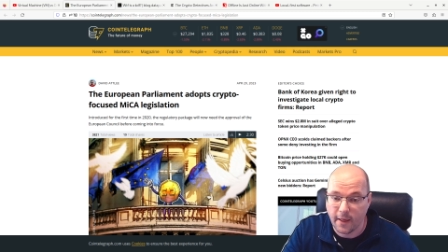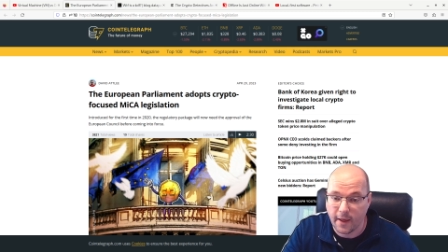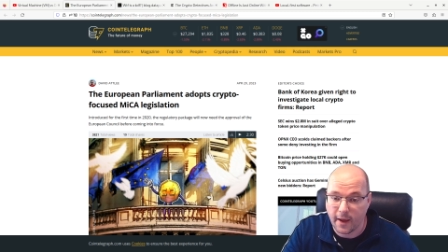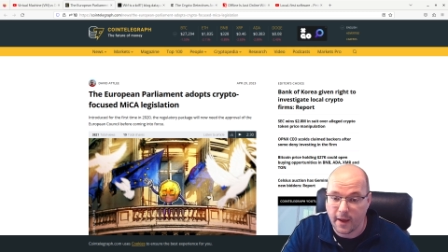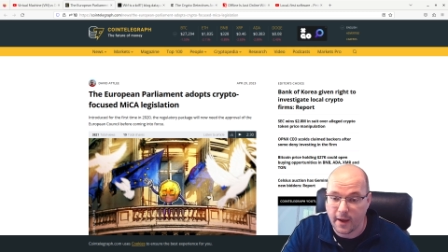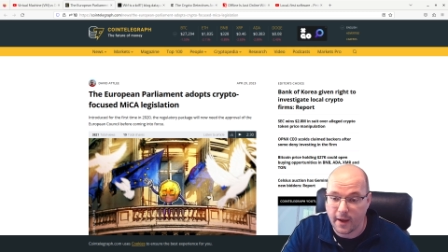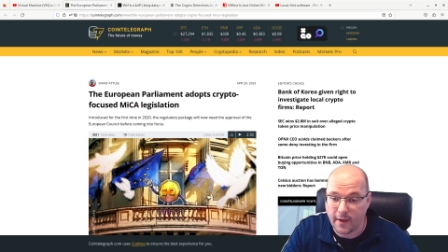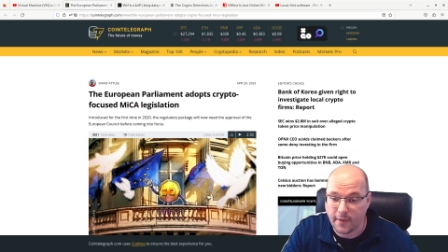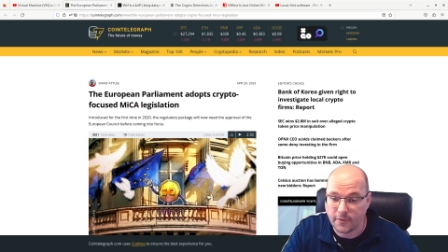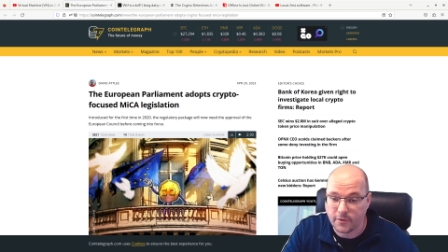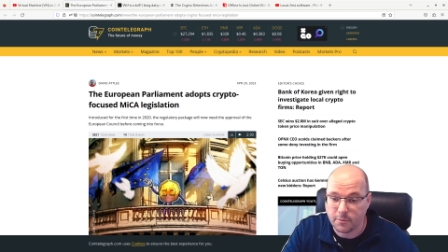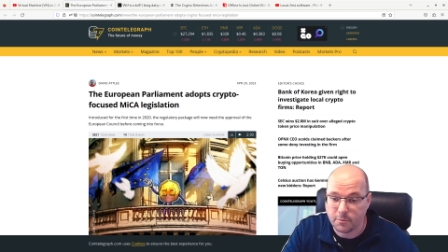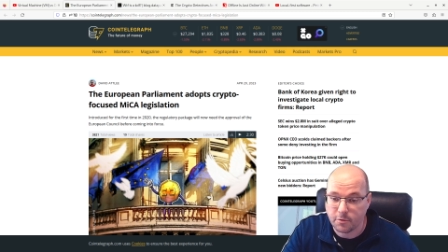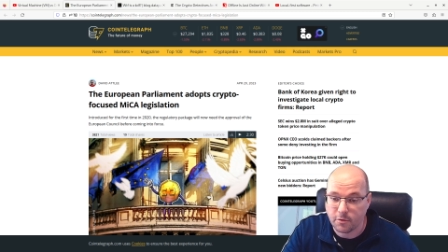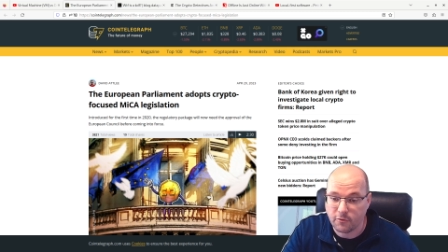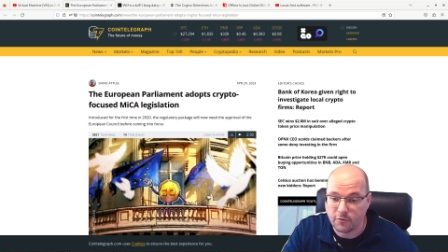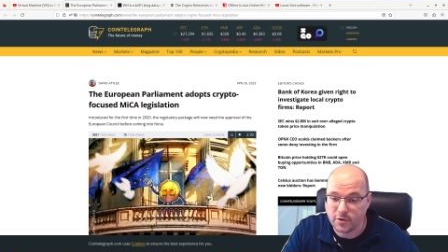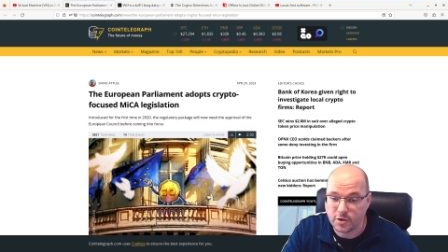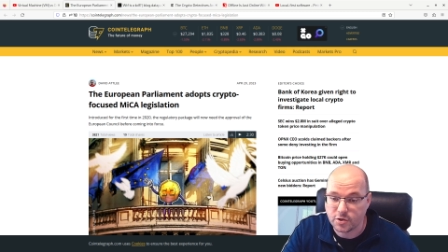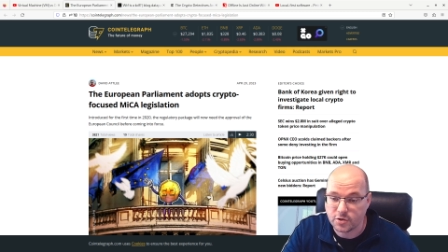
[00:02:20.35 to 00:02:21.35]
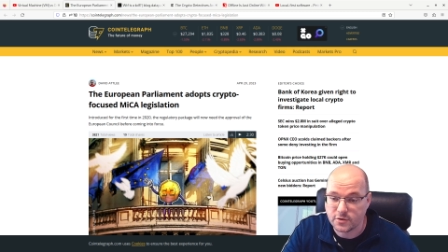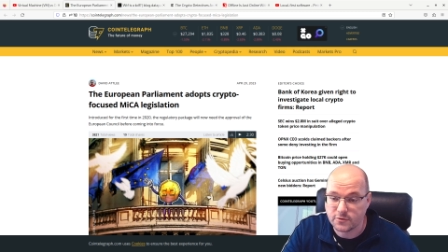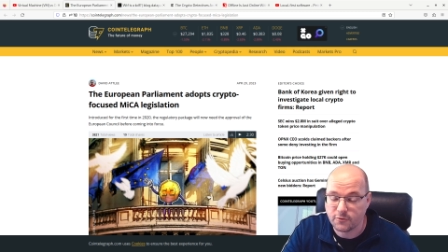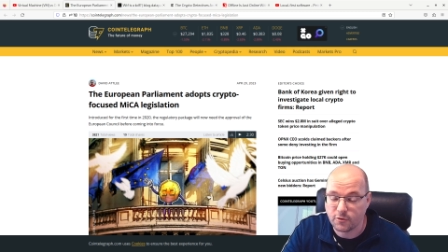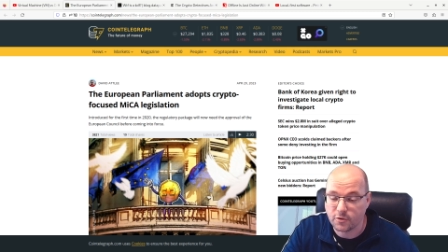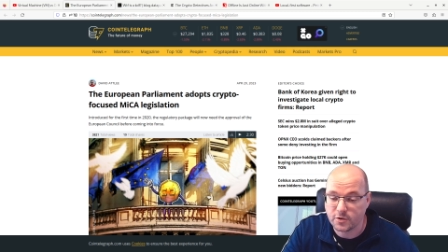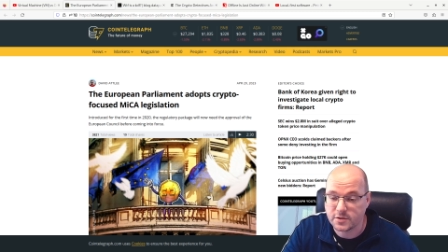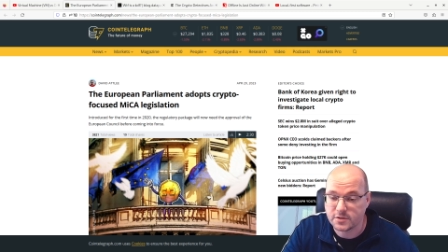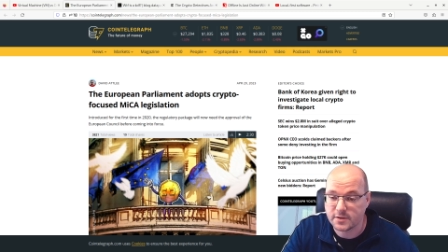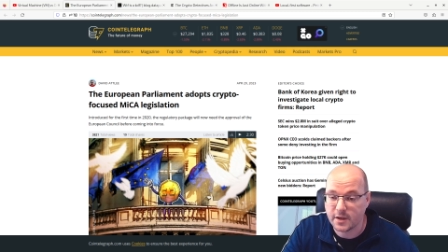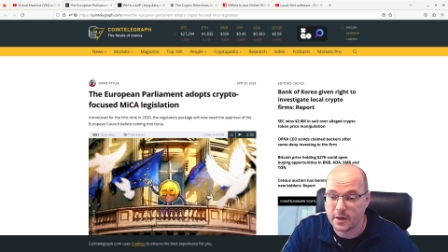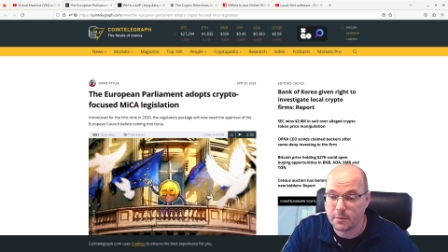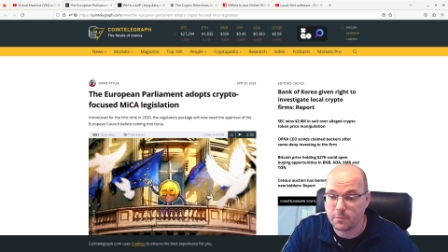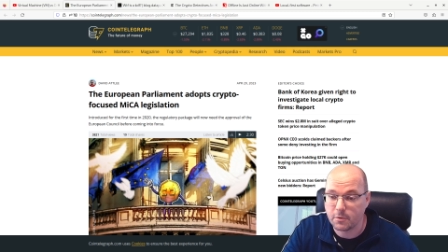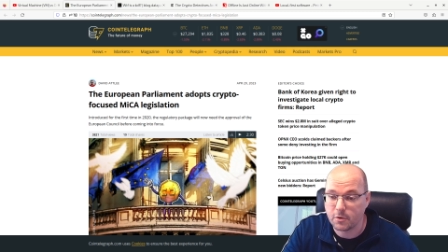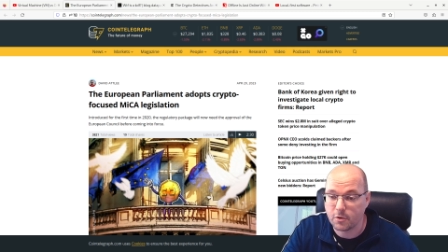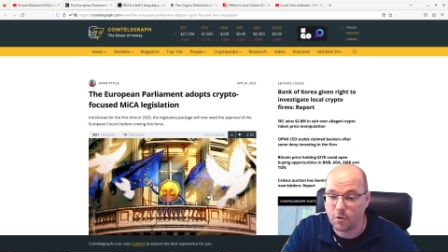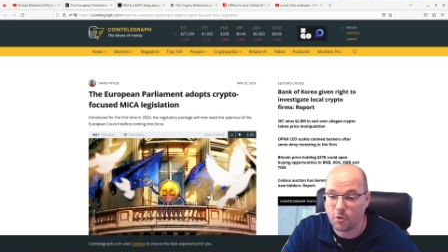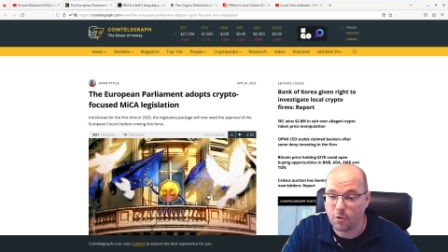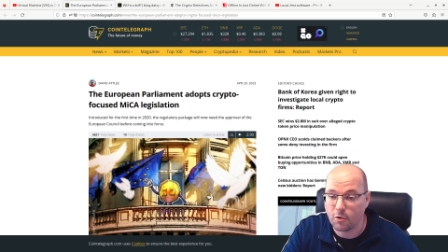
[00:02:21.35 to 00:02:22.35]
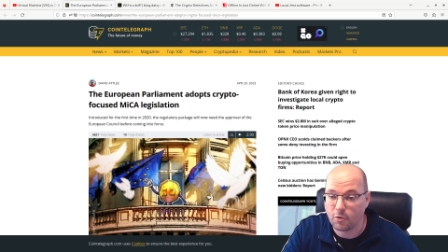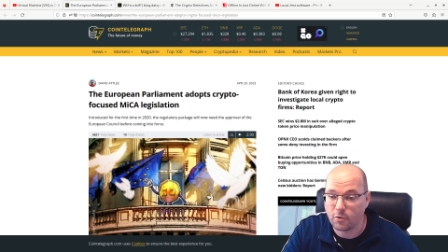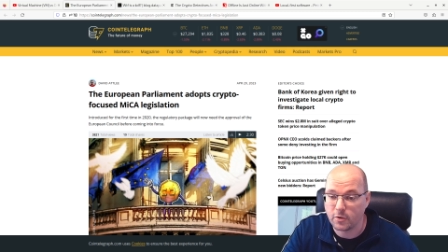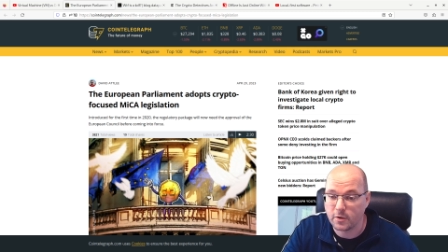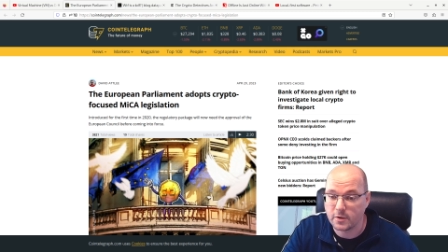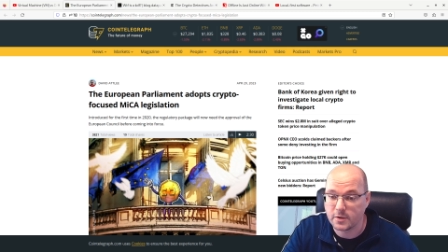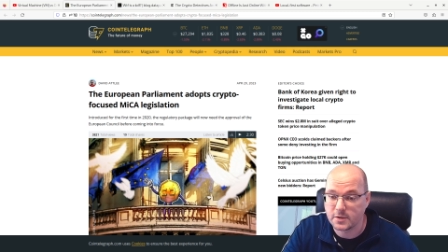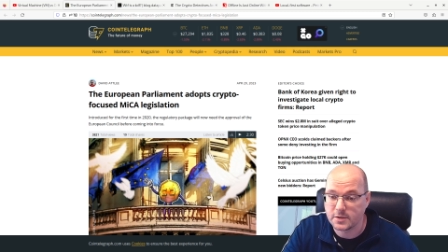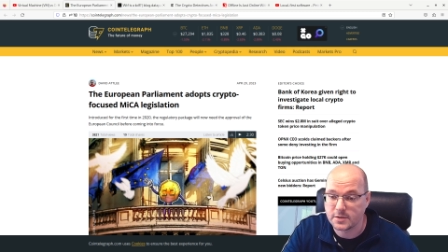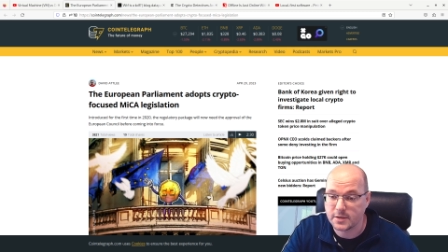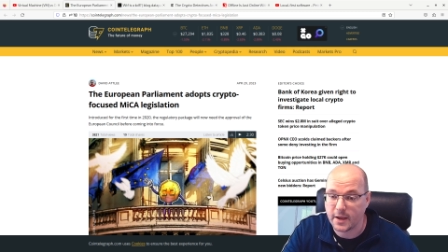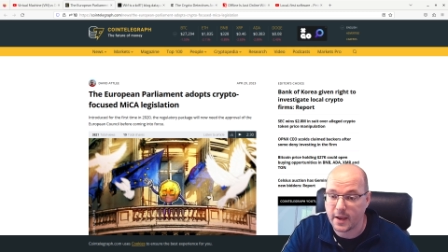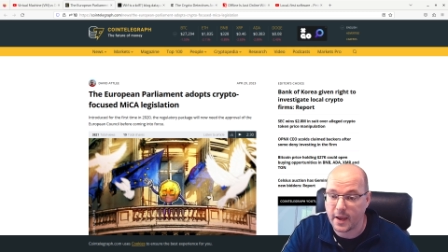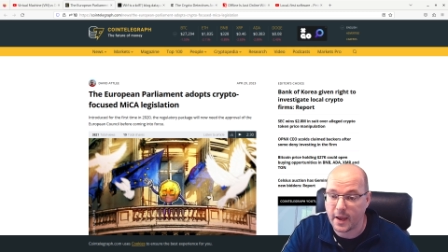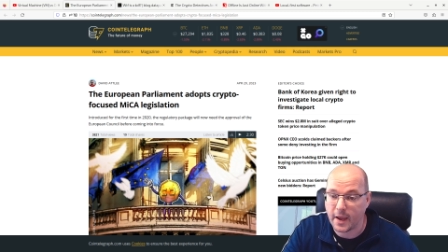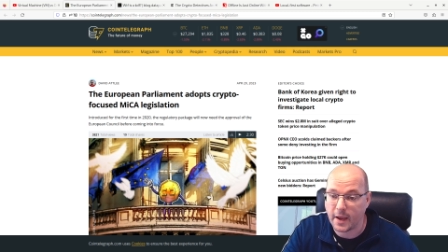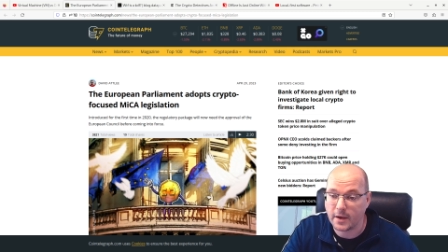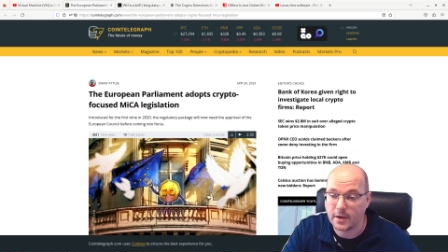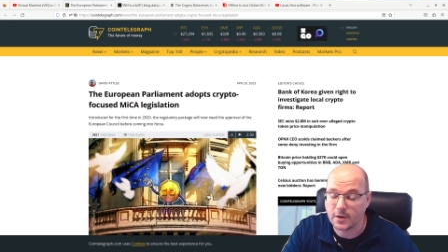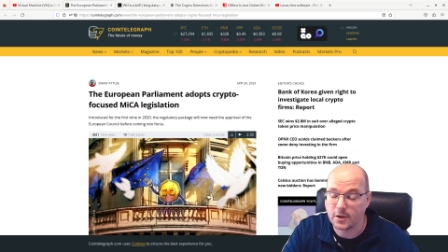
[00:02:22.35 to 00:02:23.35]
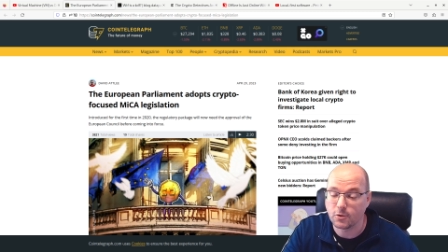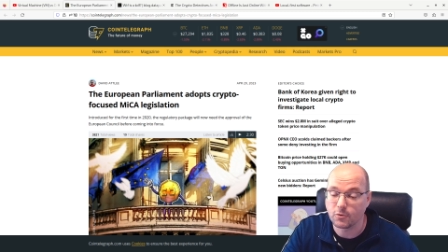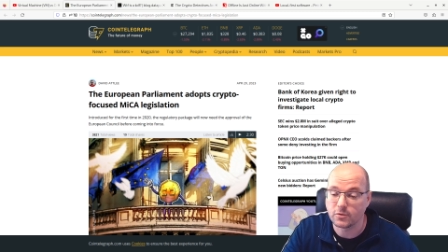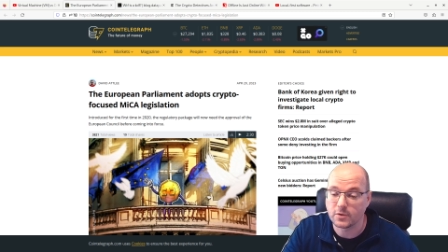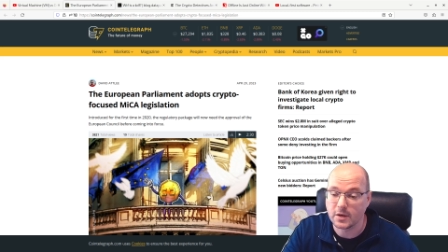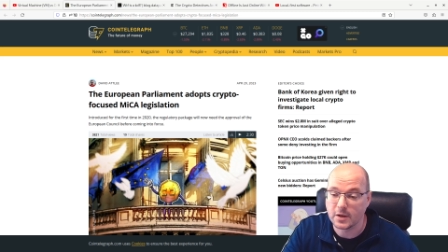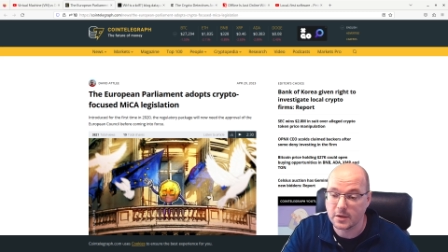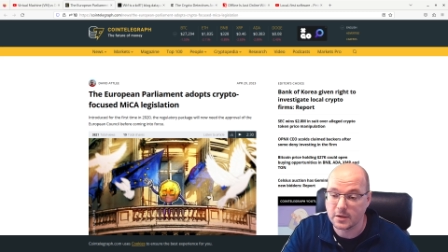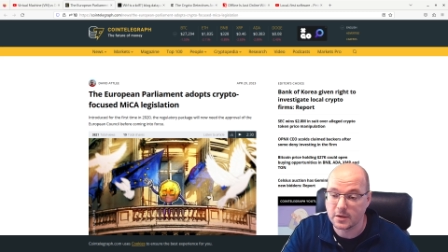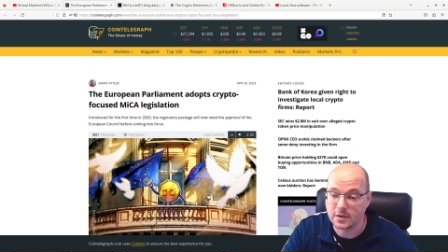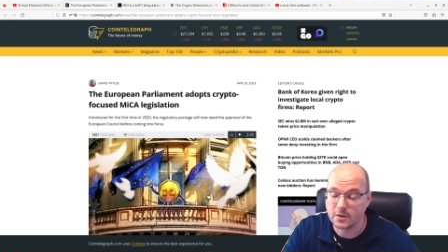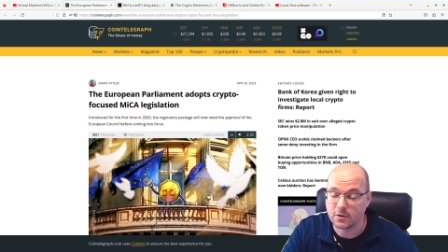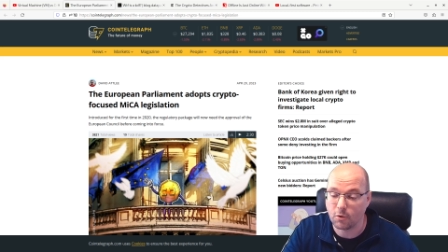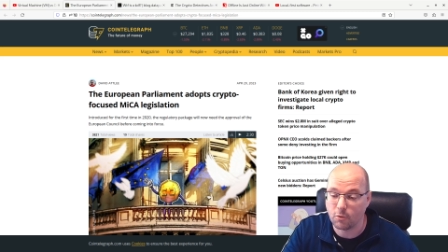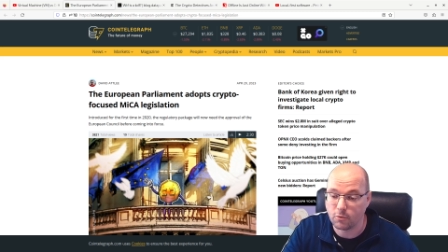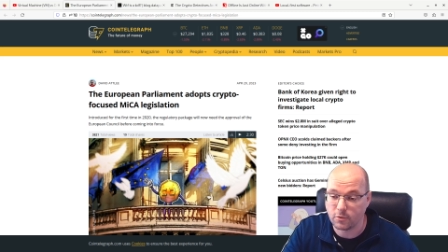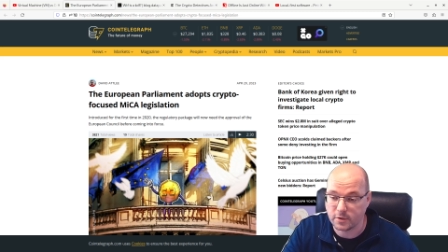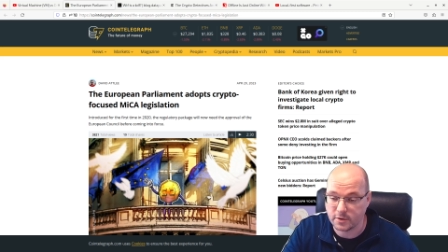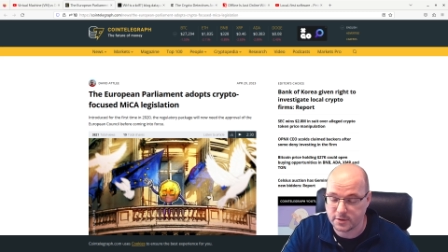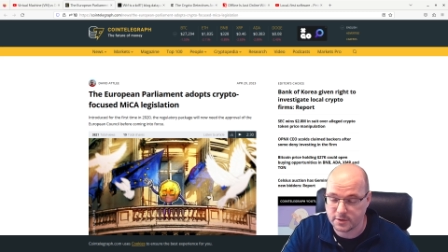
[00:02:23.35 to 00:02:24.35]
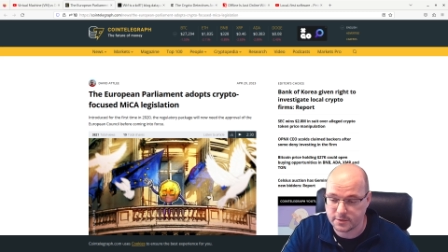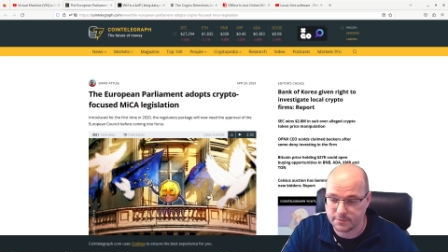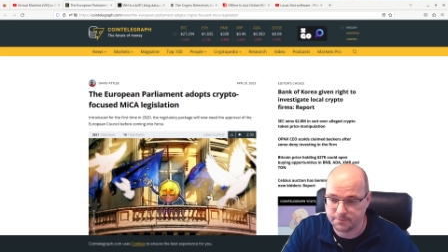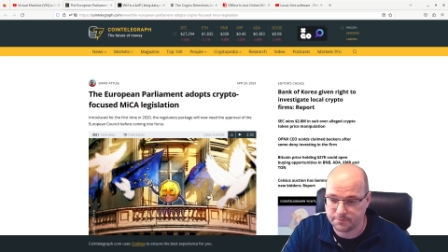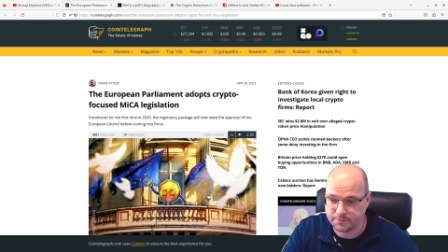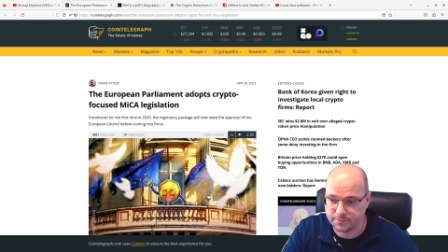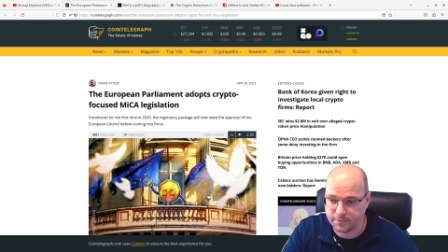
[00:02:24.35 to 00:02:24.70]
and provisions for stable coins and utility tokens.